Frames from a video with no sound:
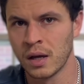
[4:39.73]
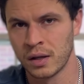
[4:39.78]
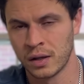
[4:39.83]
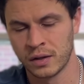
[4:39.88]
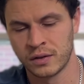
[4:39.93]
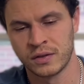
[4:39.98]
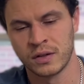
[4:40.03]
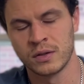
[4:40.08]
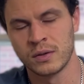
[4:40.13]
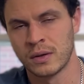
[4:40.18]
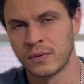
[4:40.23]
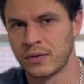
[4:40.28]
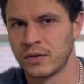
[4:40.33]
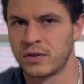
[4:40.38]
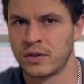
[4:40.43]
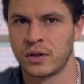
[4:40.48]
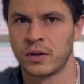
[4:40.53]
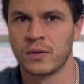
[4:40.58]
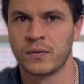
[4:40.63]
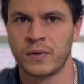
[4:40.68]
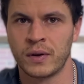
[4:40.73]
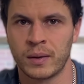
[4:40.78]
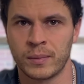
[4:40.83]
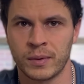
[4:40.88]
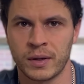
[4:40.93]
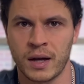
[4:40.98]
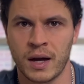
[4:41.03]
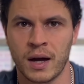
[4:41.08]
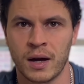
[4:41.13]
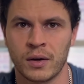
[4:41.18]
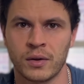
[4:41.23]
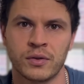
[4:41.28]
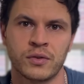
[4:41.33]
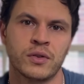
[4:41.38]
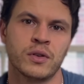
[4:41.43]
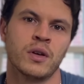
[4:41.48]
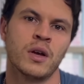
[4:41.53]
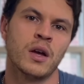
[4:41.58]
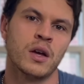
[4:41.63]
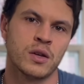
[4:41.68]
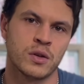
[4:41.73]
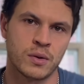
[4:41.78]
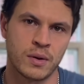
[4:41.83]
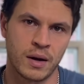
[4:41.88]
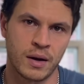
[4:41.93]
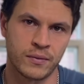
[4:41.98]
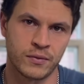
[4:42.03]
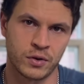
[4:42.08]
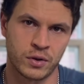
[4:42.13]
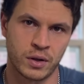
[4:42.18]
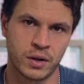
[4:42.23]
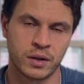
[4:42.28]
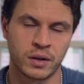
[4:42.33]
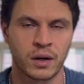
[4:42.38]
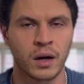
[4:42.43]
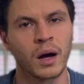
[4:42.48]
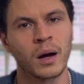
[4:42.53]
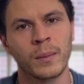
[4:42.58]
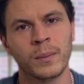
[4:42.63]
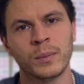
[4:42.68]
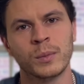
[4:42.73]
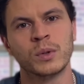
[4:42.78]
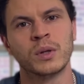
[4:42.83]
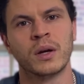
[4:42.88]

Let's say you have a single family house, you have your income,